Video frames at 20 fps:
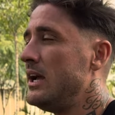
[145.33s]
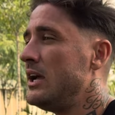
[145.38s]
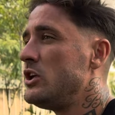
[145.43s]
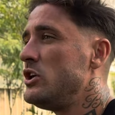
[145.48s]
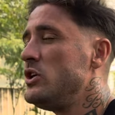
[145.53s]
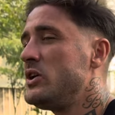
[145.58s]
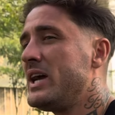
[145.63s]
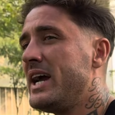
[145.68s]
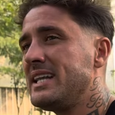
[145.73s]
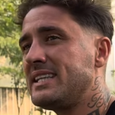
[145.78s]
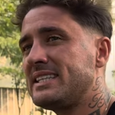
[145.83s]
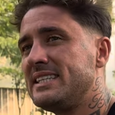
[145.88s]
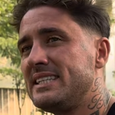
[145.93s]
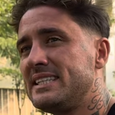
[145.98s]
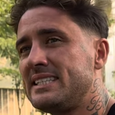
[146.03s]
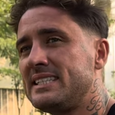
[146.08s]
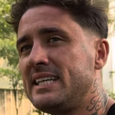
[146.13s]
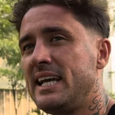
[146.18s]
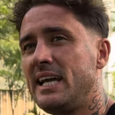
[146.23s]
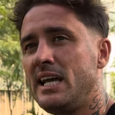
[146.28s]
You get to
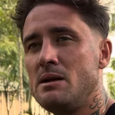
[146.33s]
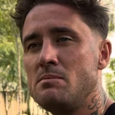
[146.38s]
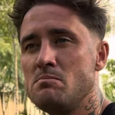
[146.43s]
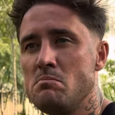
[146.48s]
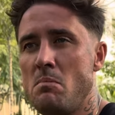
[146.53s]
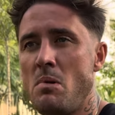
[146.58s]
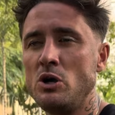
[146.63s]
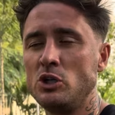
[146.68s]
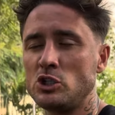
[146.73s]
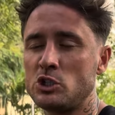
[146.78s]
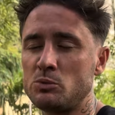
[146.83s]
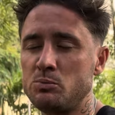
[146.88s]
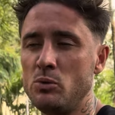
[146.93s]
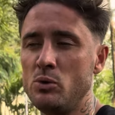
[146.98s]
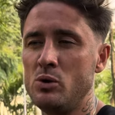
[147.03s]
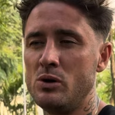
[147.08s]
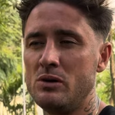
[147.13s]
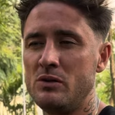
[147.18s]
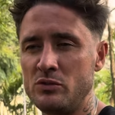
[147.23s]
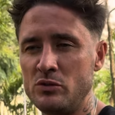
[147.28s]
see much
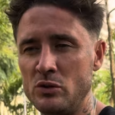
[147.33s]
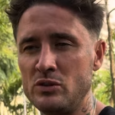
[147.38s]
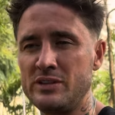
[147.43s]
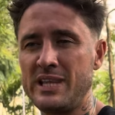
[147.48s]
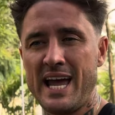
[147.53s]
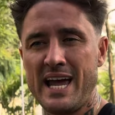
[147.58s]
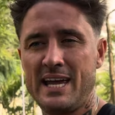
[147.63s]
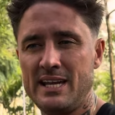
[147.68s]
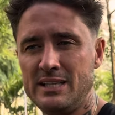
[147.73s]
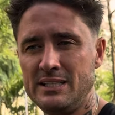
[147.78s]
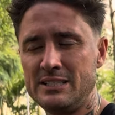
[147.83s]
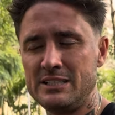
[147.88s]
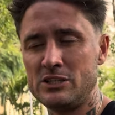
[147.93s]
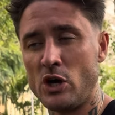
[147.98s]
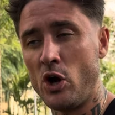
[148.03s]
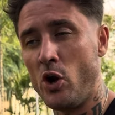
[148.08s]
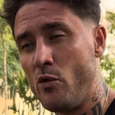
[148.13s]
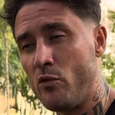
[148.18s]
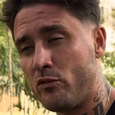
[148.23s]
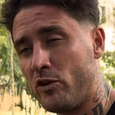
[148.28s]
more of your days
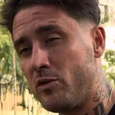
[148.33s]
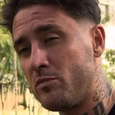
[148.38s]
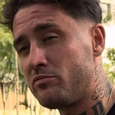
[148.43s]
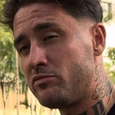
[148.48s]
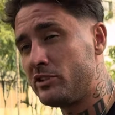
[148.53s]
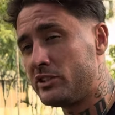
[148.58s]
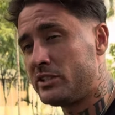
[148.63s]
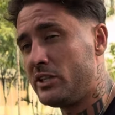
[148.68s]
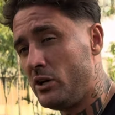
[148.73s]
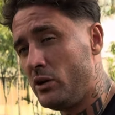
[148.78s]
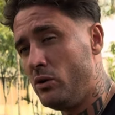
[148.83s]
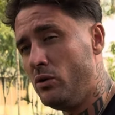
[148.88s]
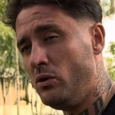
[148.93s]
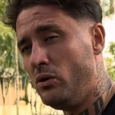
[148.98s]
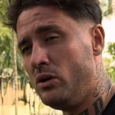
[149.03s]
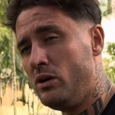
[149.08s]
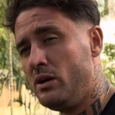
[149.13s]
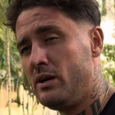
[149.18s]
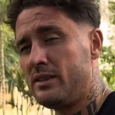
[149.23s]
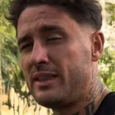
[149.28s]
over in Brazil
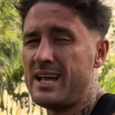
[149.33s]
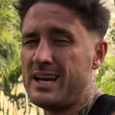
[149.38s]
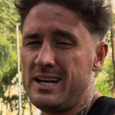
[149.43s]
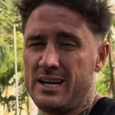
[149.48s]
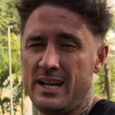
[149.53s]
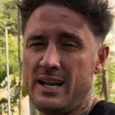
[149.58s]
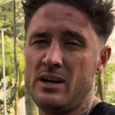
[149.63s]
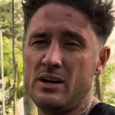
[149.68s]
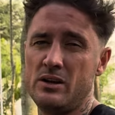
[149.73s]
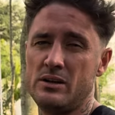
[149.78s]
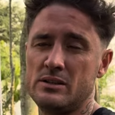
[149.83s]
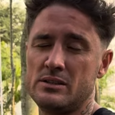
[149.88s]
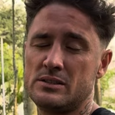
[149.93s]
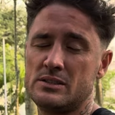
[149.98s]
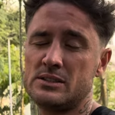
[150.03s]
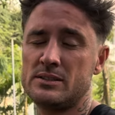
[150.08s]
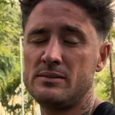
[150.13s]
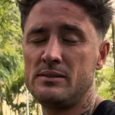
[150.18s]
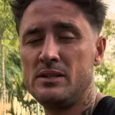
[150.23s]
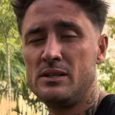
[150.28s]
than in
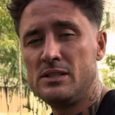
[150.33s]
England.